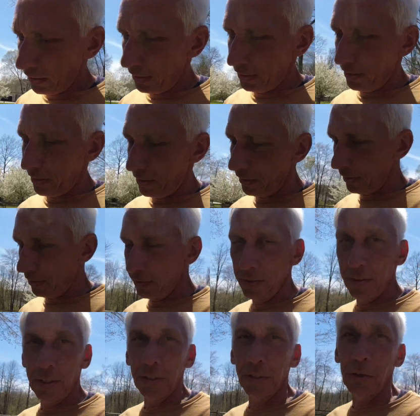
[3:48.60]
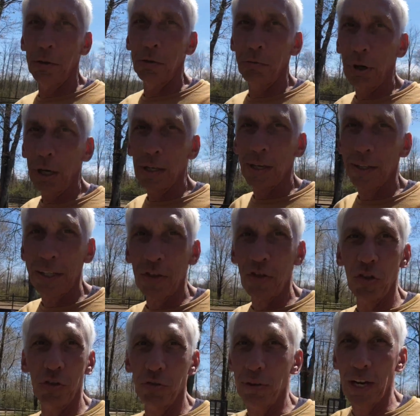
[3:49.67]
And regular
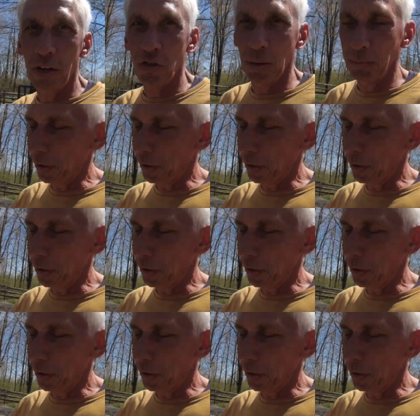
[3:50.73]
kitchen trash,